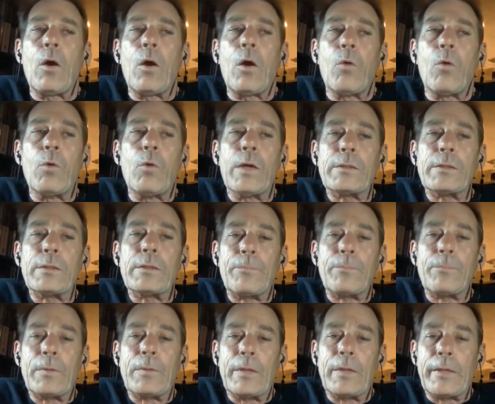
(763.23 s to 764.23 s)
was
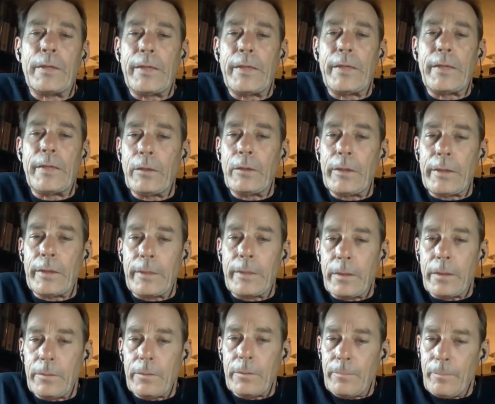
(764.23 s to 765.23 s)
the
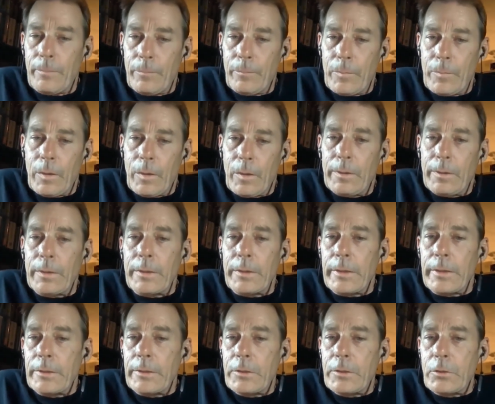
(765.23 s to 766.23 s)
healing that
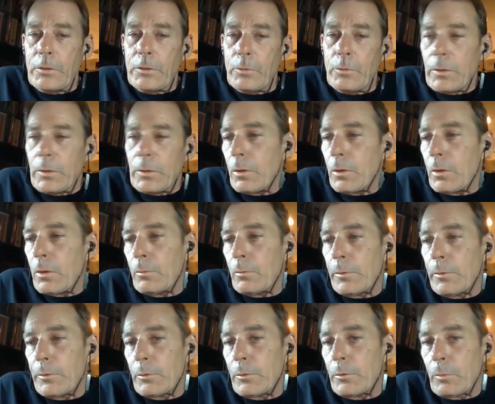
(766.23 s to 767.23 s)
needs to occur
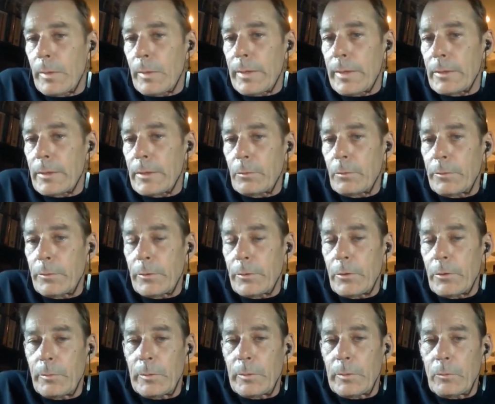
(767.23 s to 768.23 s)
with the race, with the
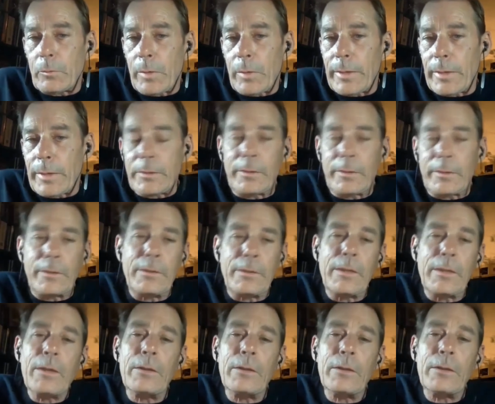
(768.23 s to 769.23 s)
human race. And it's
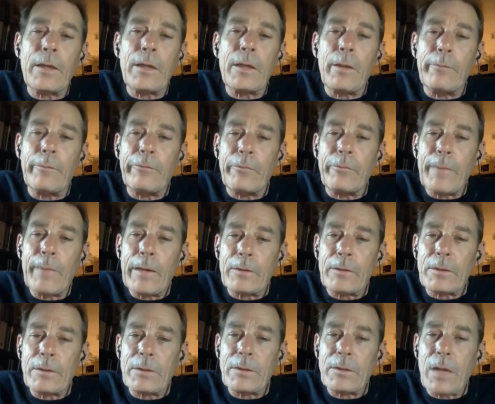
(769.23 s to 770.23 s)
not going to come from
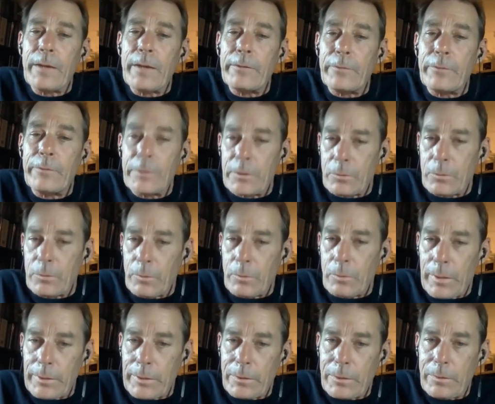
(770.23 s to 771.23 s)
outside of this
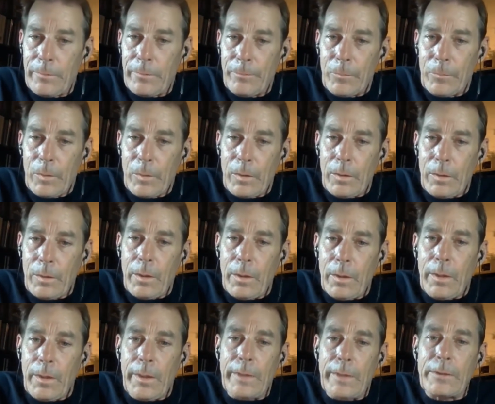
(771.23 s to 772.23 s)
race.
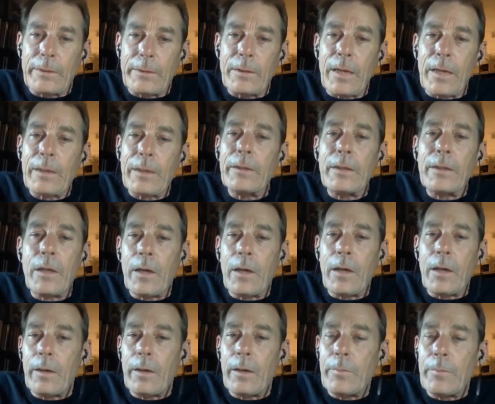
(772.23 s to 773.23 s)
It's not going to
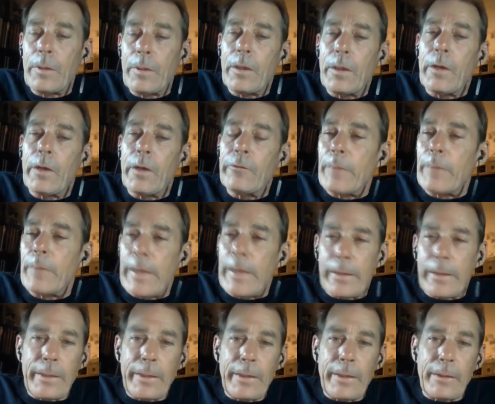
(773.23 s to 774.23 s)
come from
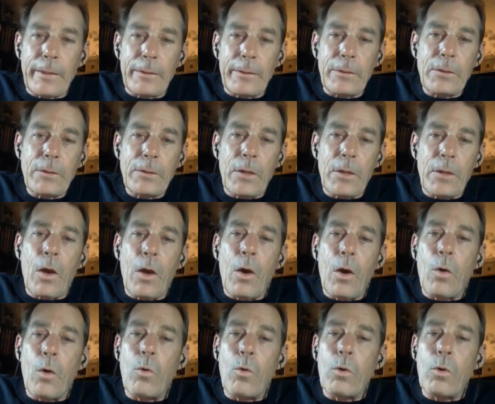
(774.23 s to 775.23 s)
aliens
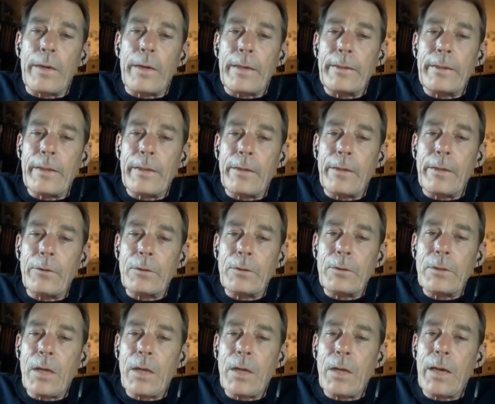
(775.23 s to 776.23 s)
or any other
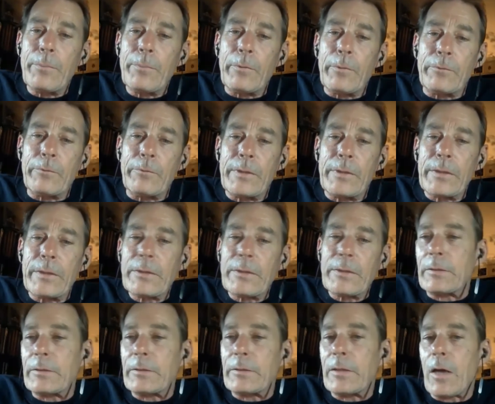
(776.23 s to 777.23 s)
type of
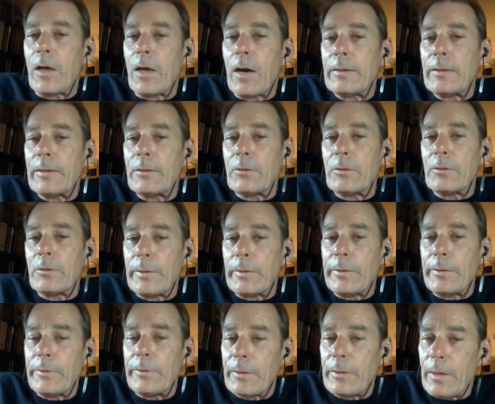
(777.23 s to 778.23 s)
distant gods or
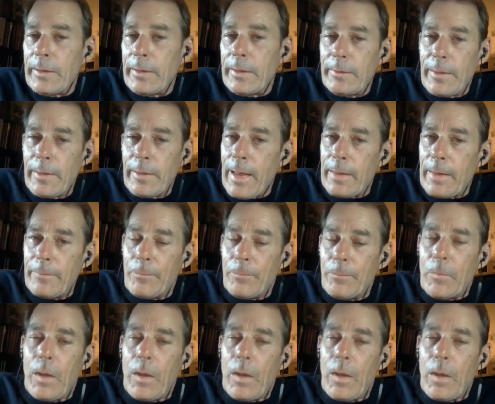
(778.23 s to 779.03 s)
anything like that,